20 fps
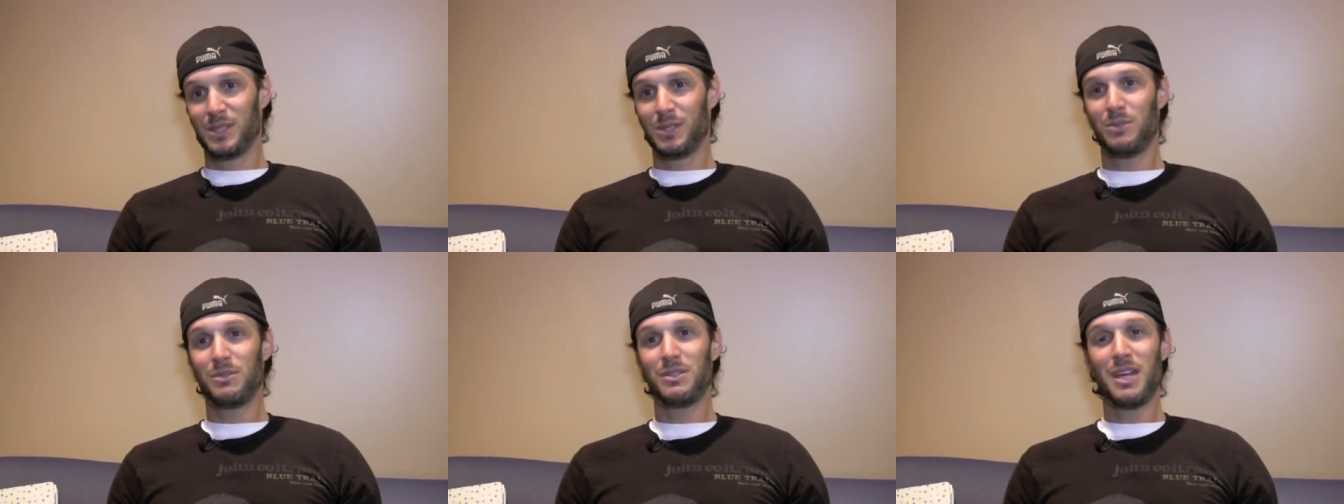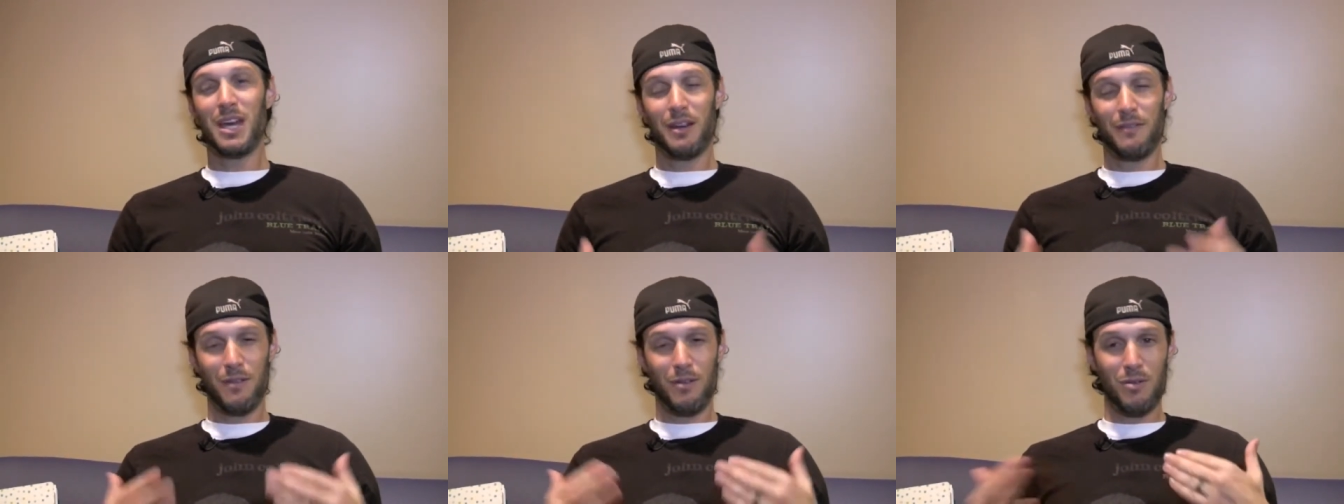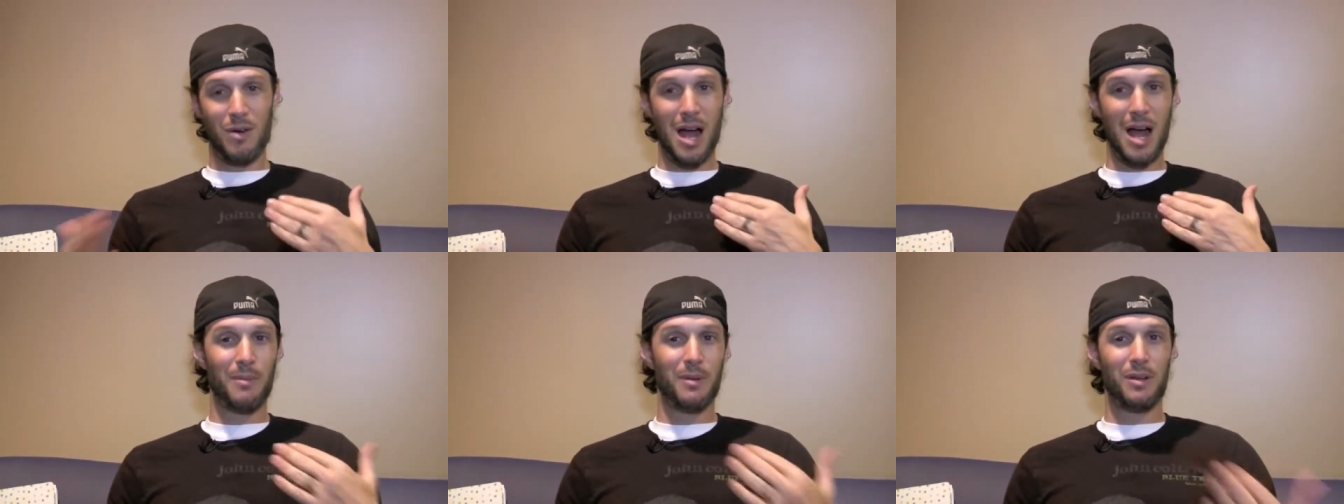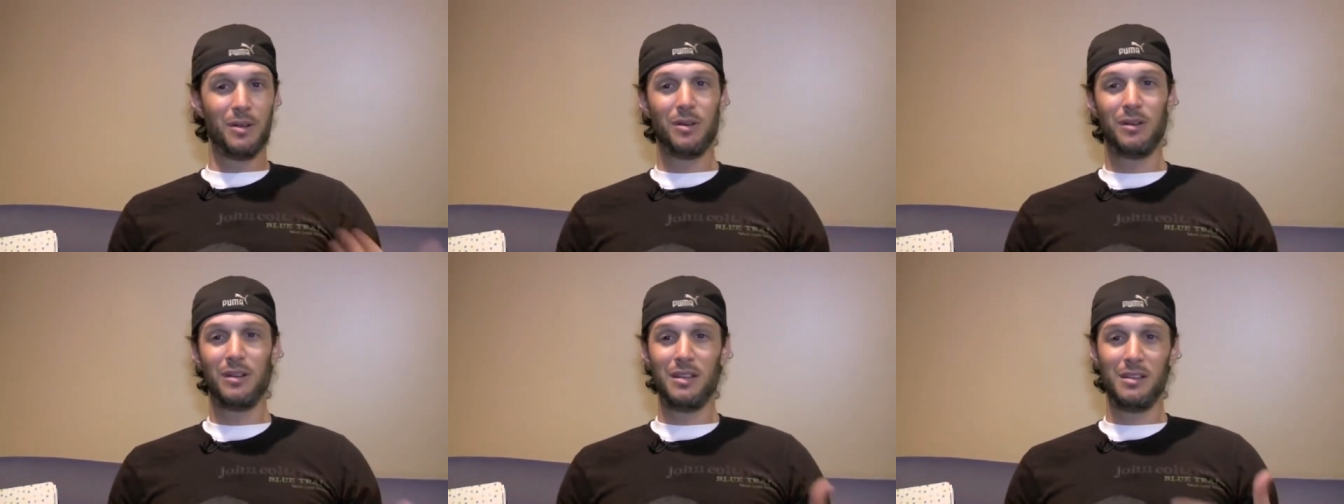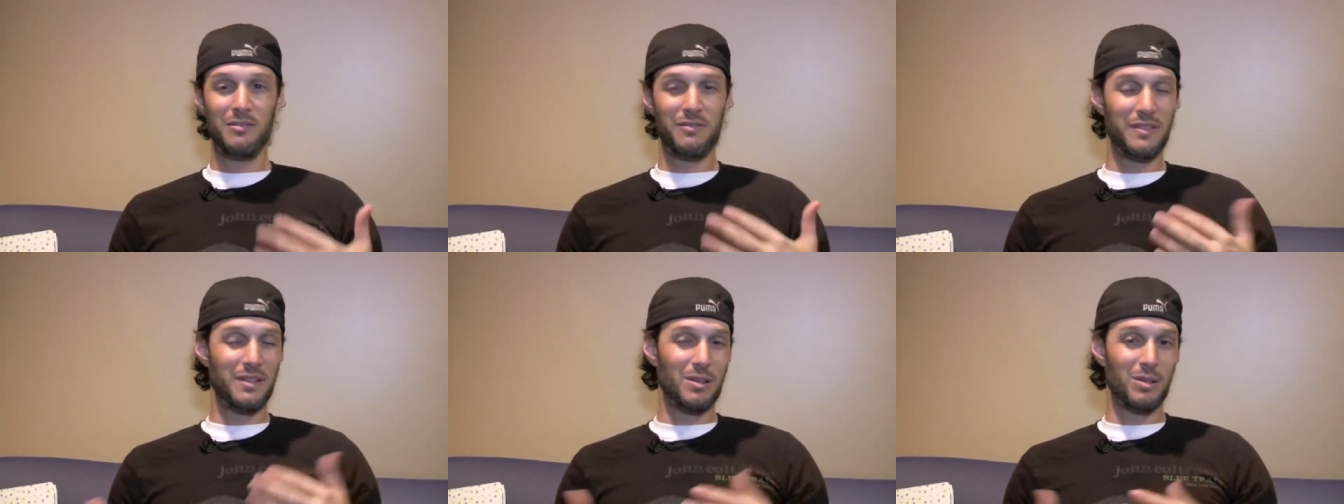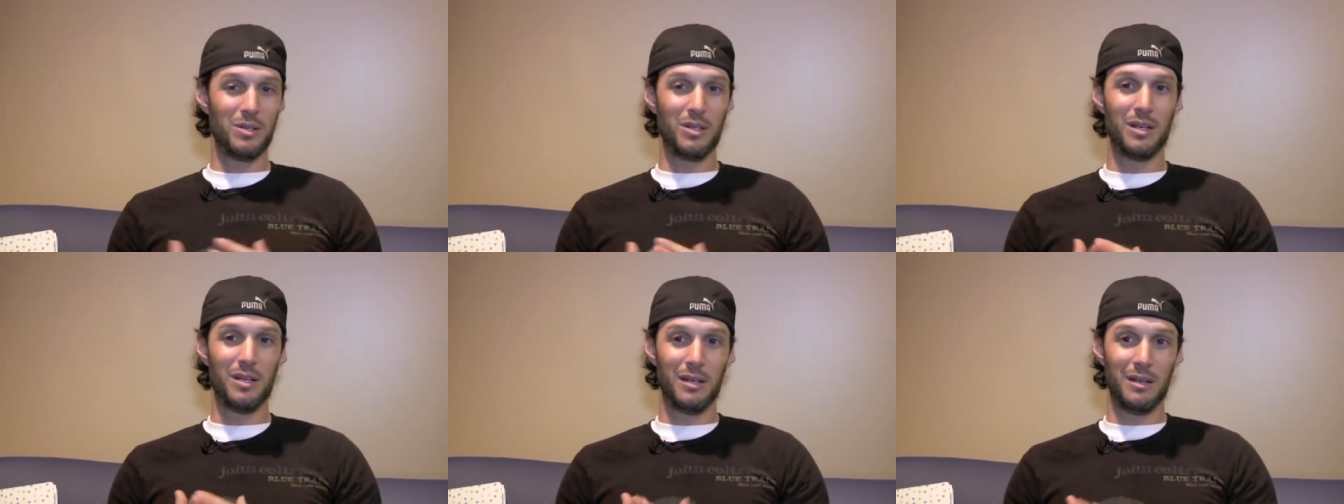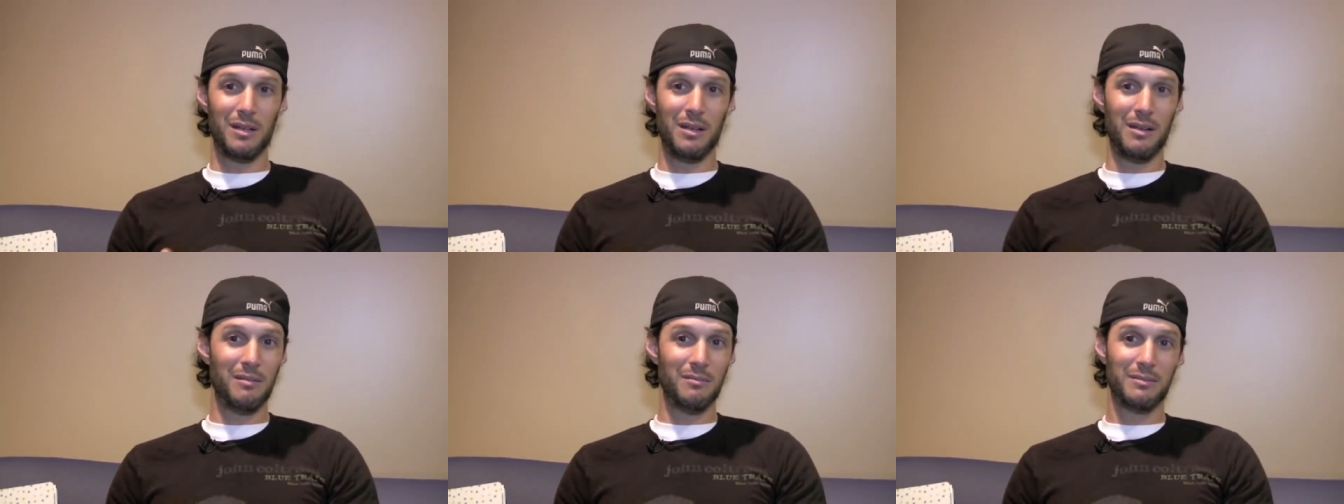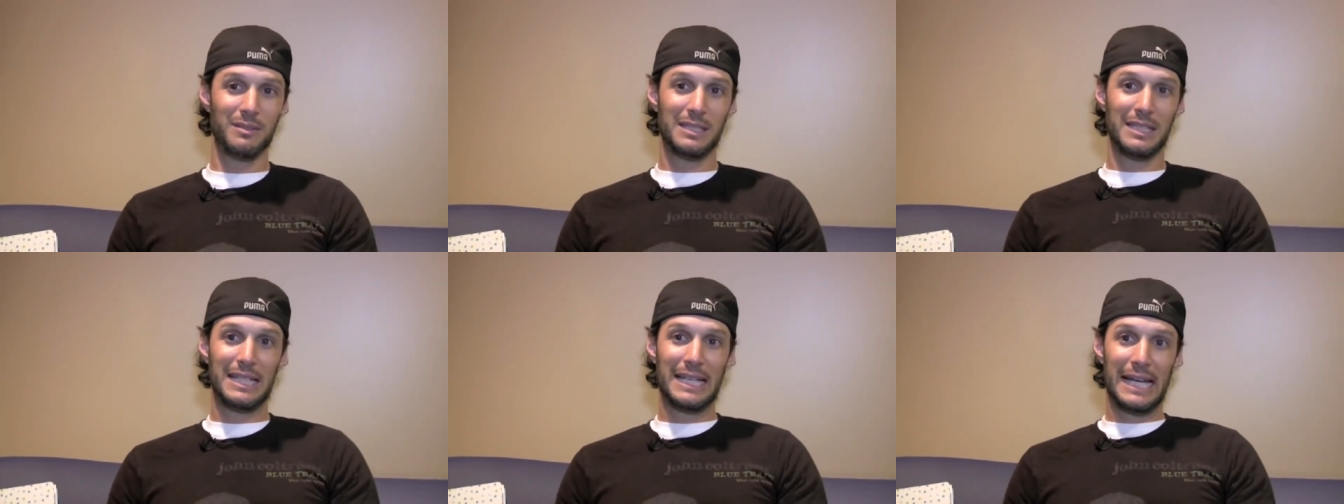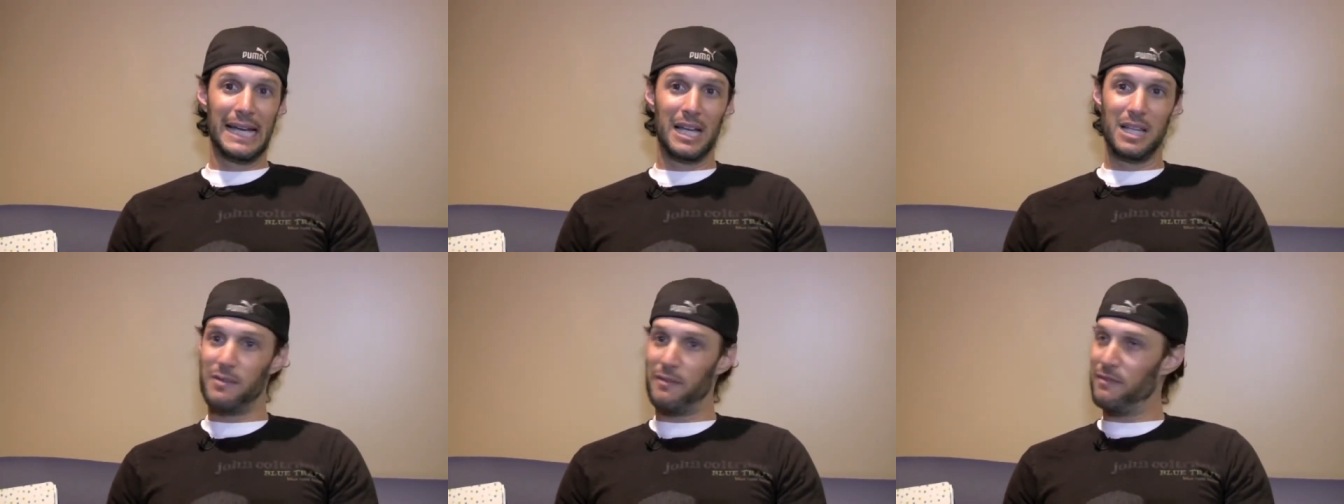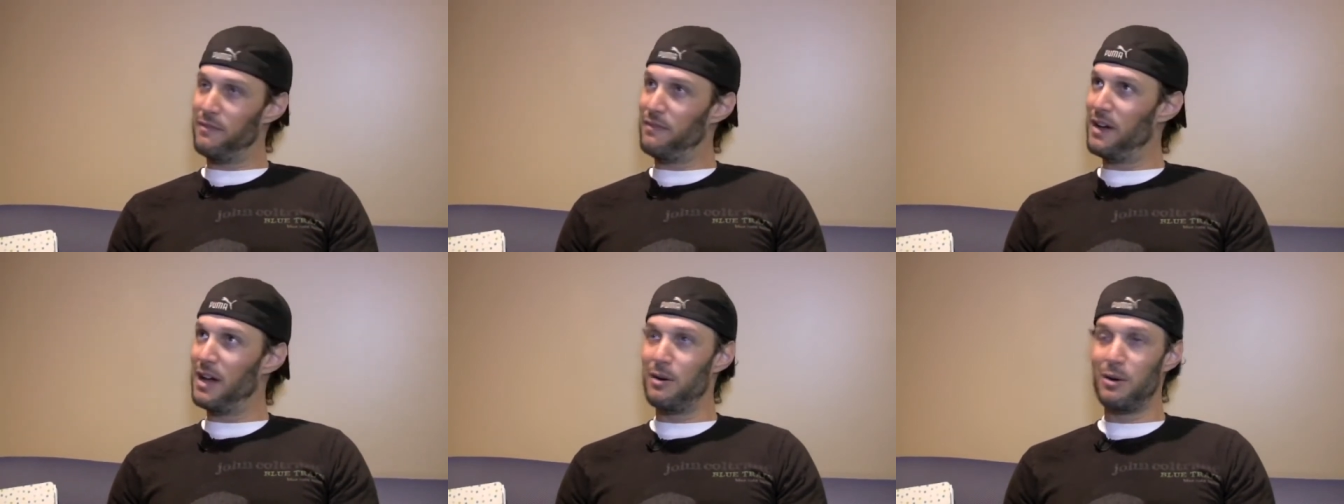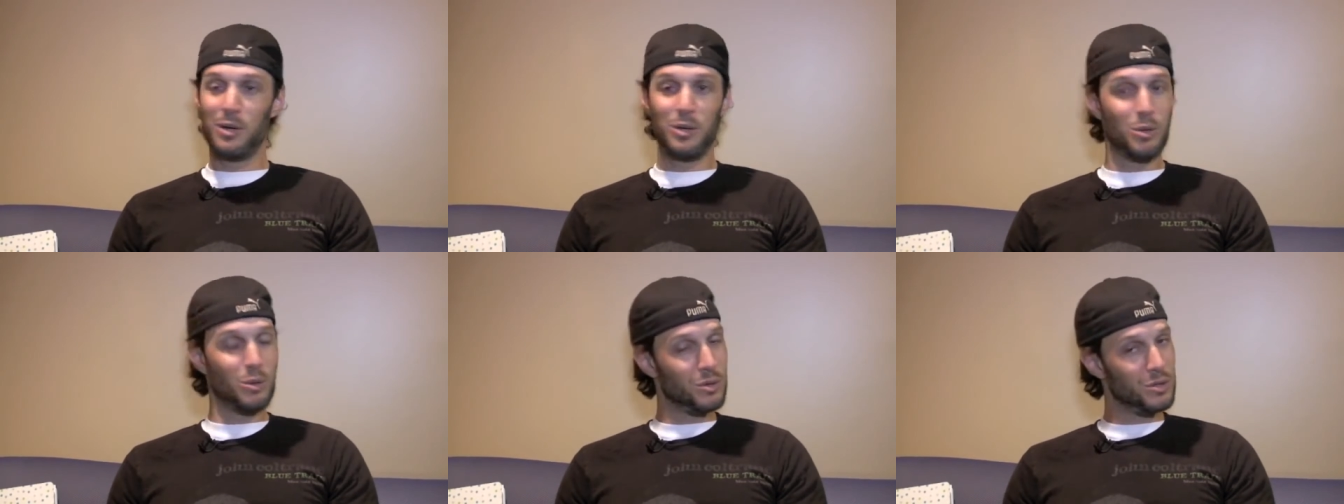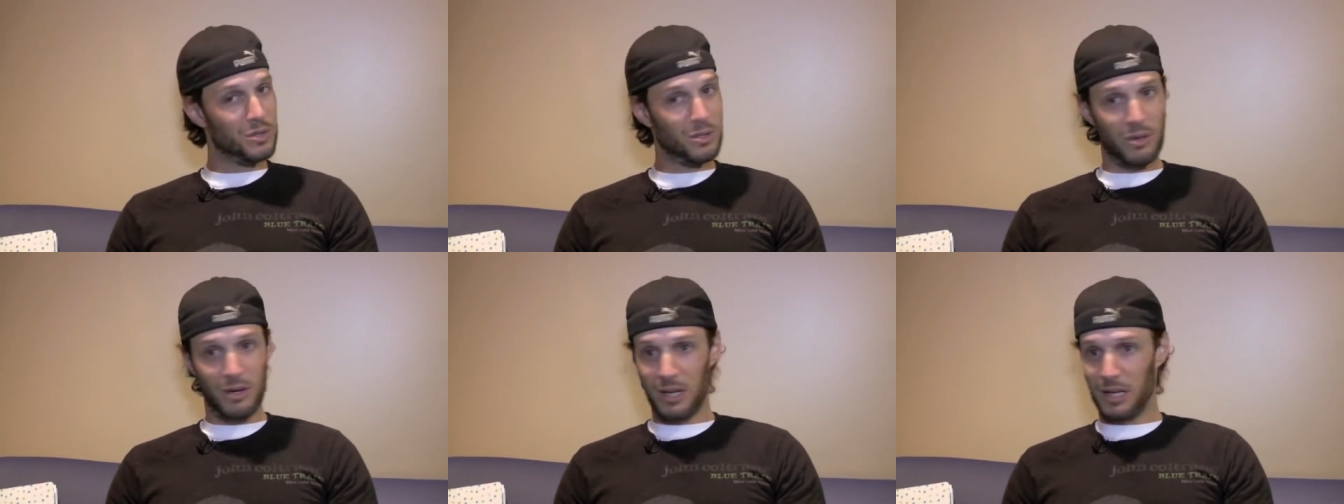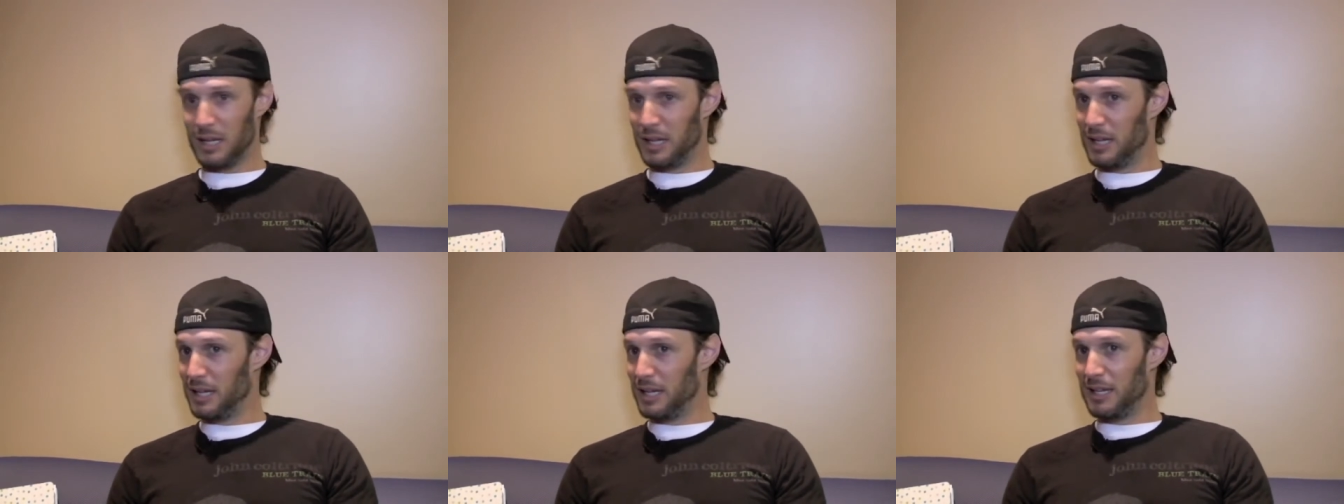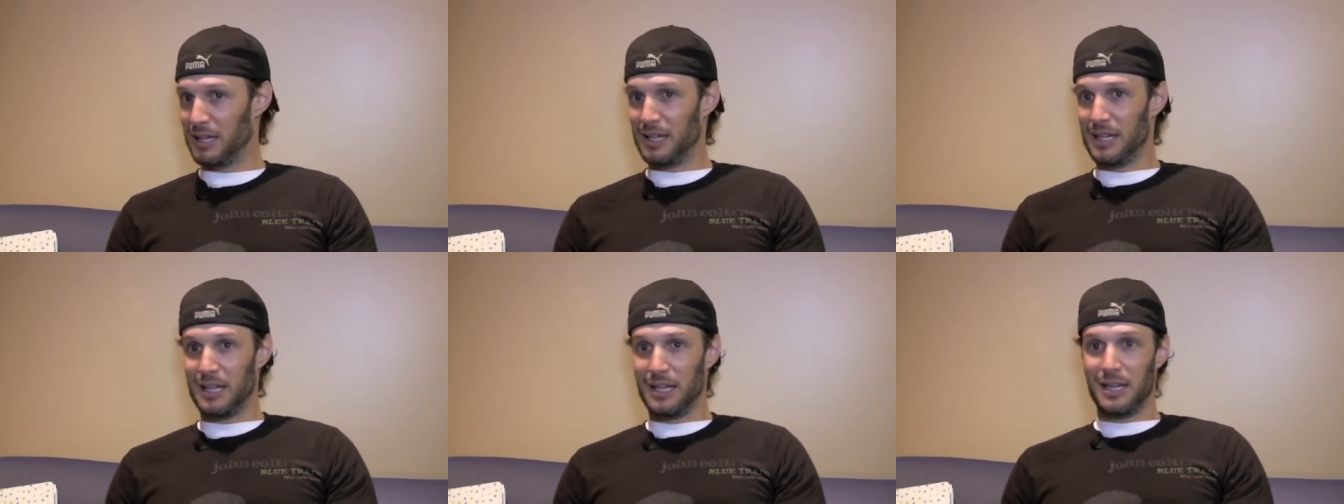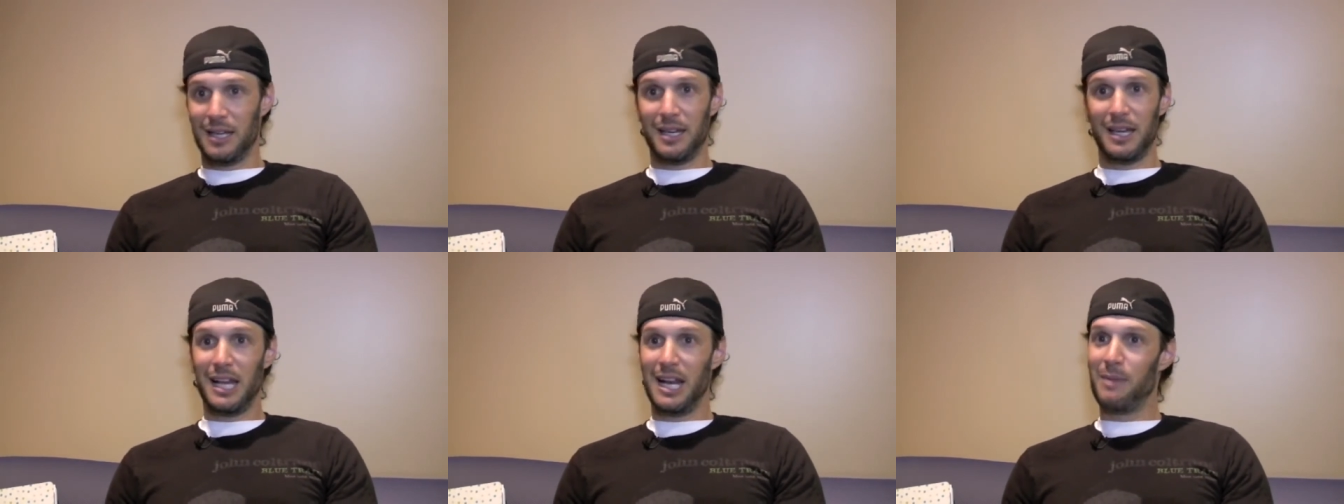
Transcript: It was kind of a Robin Hoodie, feel good. It's a very cool story. That's cool.